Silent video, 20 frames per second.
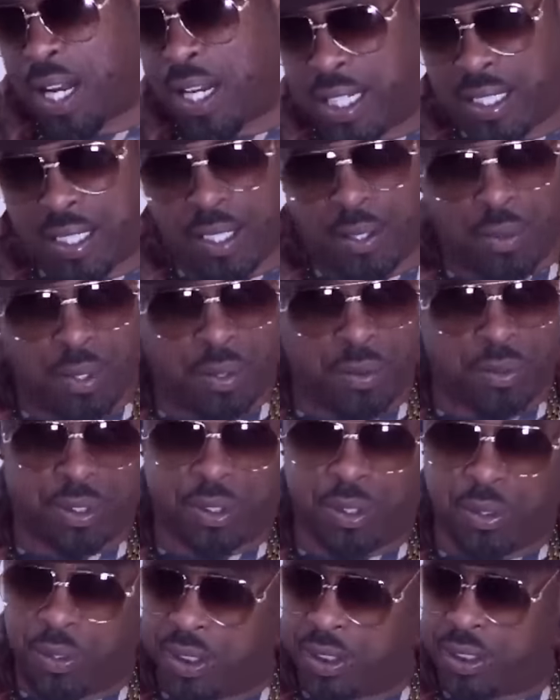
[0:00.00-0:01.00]
I, I, think we
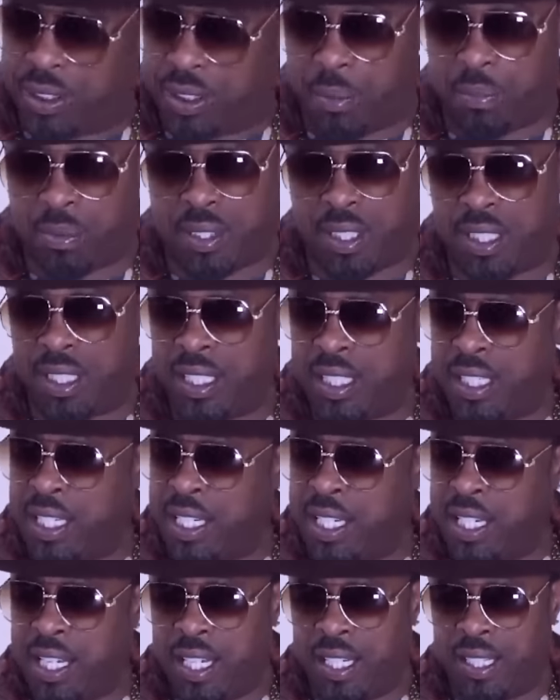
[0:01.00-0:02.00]
were doing something,
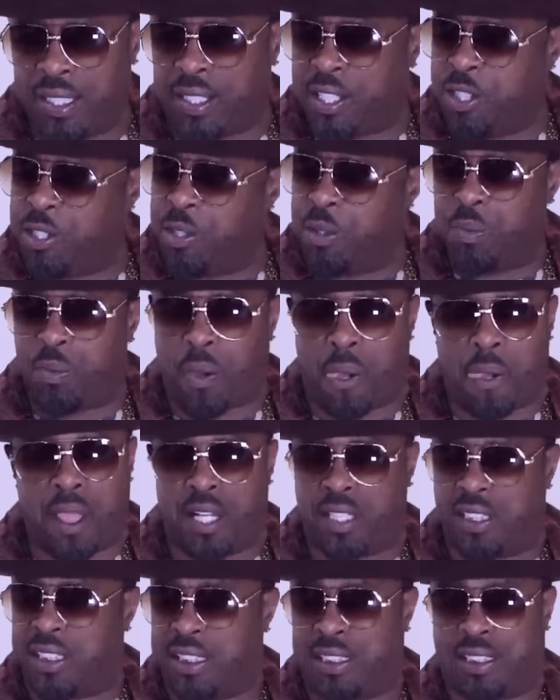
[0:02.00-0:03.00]
and Cube
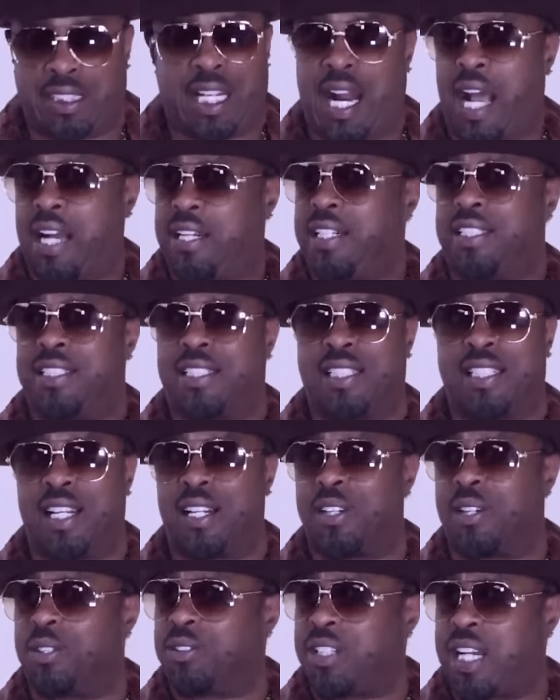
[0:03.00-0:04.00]
just said, "I need to
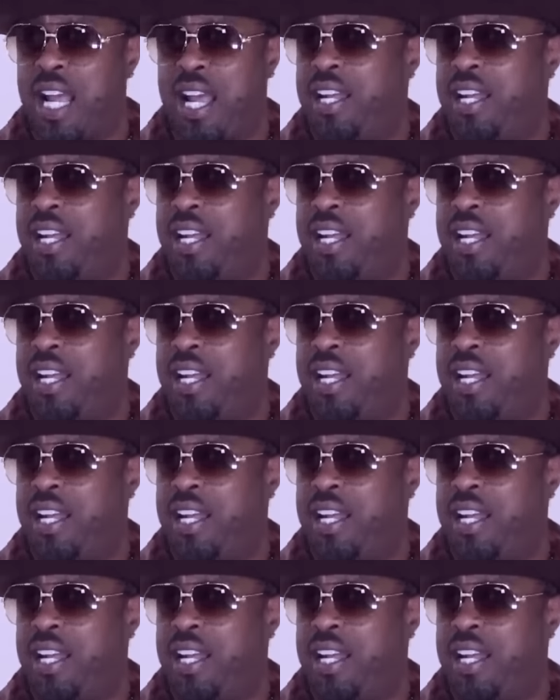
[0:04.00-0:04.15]
get on